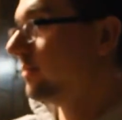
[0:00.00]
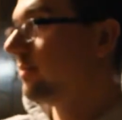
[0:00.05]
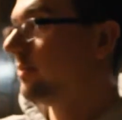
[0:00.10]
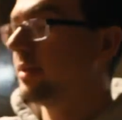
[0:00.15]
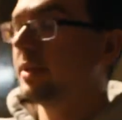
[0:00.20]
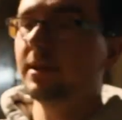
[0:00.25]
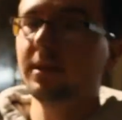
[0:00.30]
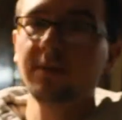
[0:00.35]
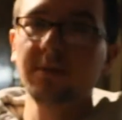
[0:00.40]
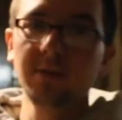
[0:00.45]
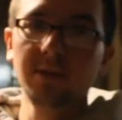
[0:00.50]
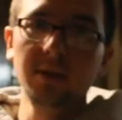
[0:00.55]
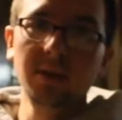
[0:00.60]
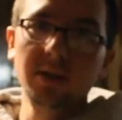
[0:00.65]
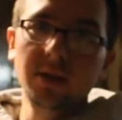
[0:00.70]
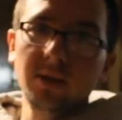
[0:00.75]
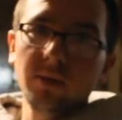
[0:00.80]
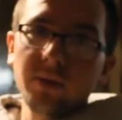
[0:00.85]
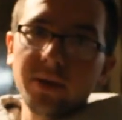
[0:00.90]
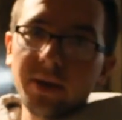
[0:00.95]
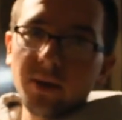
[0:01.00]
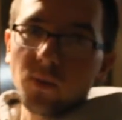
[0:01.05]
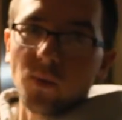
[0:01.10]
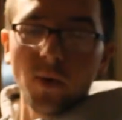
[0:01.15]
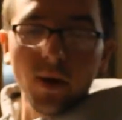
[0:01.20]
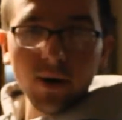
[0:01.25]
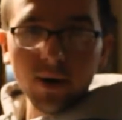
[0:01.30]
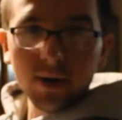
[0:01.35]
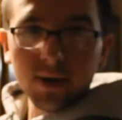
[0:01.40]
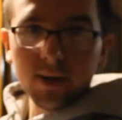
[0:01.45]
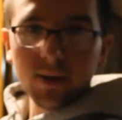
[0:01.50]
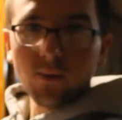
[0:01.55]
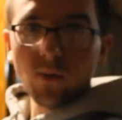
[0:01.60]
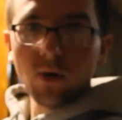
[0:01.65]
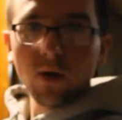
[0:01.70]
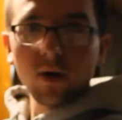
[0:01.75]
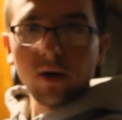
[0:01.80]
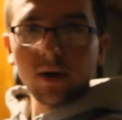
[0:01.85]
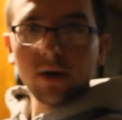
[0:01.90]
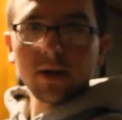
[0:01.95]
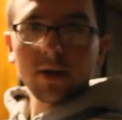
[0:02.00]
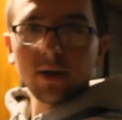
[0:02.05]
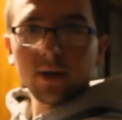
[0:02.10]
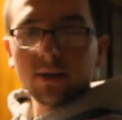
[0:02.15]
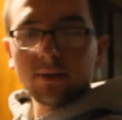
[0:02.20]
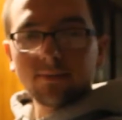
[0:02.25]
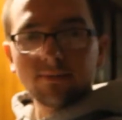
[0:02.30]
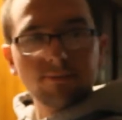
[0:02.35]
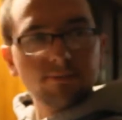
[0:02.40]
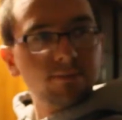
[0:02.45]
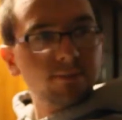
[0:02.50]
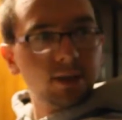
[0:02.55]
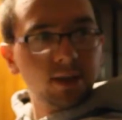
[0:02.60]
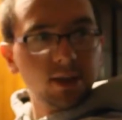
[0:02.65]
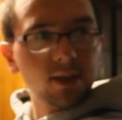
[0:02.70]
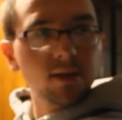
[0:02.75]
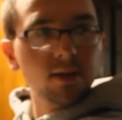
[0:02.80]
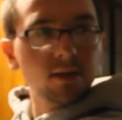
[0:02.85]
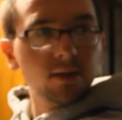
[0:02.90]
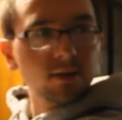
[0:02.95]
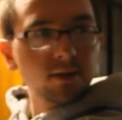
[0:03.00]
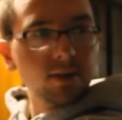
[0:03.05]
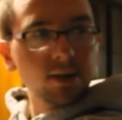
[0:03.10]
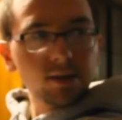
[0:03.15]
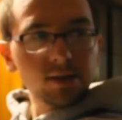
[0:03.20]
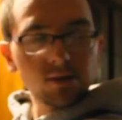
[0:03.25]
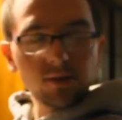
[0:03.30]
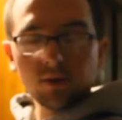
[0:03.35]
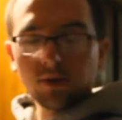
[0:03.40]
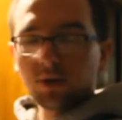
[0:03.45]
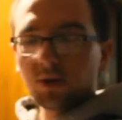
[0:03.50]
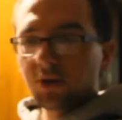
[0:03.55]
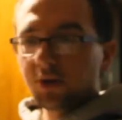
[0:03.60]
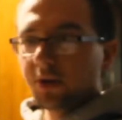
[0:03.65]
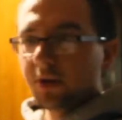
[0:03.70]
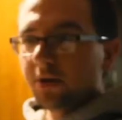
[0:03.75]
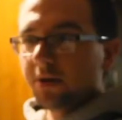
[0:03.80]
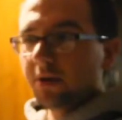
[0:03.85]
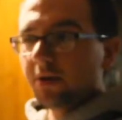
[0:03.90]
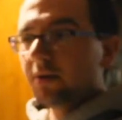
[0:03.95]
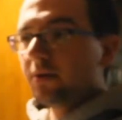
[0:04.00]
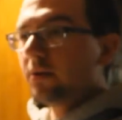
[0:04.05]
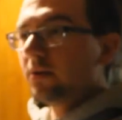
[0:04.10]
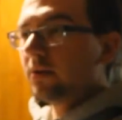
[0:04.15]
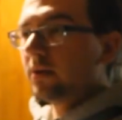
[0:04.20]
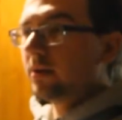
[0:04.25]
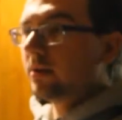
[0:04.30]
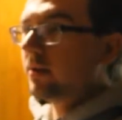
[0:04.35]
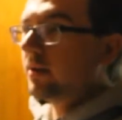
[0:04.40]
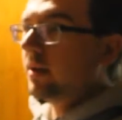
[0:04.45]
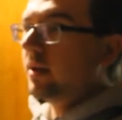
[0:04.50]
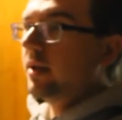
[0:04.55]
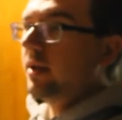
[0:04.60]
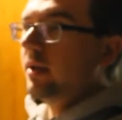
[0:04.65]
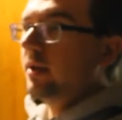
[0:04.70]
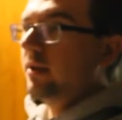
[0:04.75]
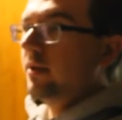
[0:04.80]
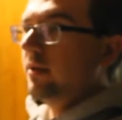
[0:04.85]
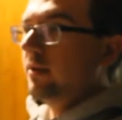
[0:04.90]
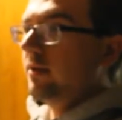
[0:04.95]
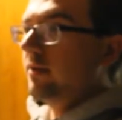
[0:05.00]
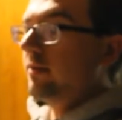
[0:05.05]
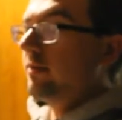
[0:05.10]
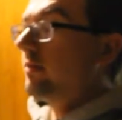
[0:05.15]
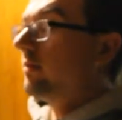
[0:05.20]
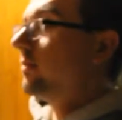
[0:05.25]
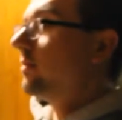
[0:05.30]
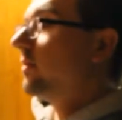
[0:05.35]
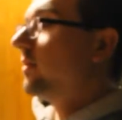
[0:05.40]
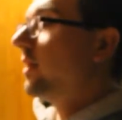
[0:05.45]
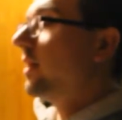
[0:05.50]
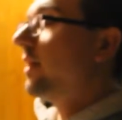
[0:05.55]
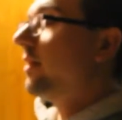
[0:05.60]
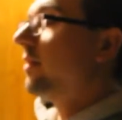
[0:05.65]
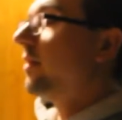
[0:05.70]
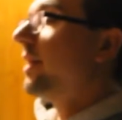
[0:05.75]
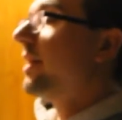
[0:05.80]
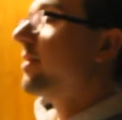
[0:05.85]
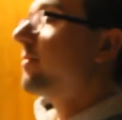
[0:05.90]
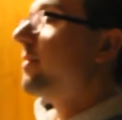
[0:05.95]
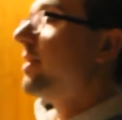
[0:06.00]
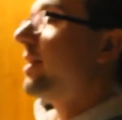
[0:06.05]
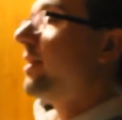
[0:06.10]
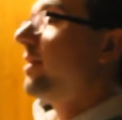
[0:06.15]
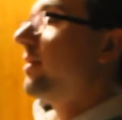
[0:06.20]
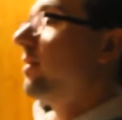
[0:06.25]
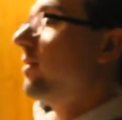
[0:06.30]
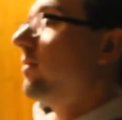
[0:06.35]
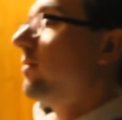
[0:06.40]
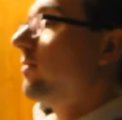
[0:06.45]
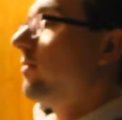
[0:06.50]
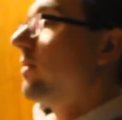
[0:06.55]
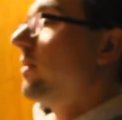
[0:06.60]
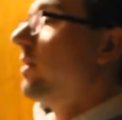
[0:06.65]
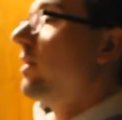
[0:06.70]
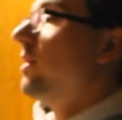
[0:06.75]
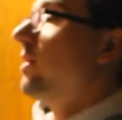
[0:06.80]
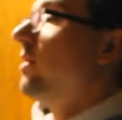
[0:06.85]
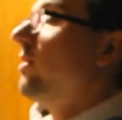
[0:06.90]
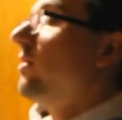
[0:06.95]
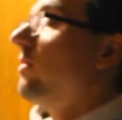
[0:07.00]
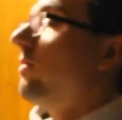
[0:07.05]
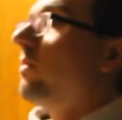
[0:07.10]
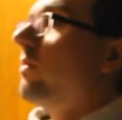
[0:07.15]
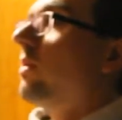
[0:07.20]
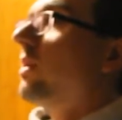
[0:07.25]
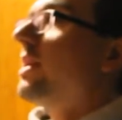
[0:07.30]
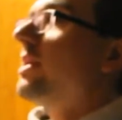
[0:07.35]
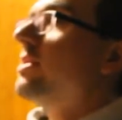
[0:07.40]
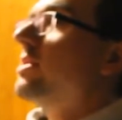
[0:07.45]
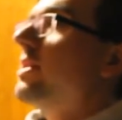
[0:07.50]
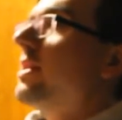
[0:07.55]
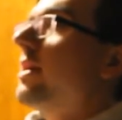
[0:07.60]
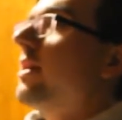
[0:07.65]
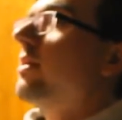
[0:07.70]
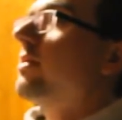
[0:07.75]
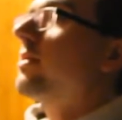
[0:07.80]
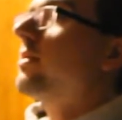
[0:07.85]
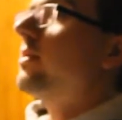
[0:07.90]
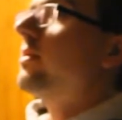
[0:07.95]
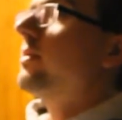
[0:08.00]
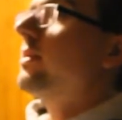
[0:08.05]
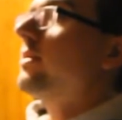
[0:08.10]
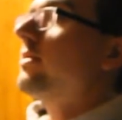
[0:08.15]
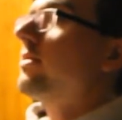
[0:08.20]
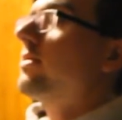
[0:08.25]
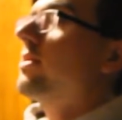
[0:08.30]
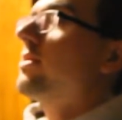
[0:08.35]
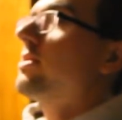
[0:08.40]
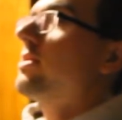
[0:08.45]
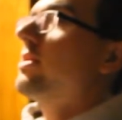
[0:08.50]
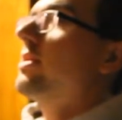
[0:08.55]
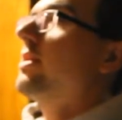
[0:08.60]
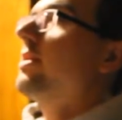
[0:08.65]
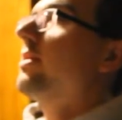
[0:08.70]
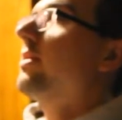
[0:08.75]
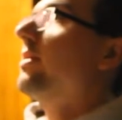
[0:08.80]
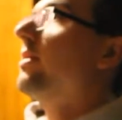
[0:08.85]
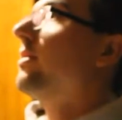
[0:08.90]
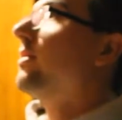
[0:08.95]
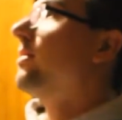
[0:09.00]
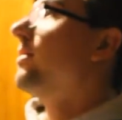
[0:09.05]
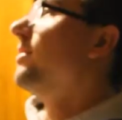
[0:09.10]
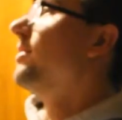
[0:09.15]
well, when you work and work, that's what you should do. Unlike my lazy uncle, he sits there and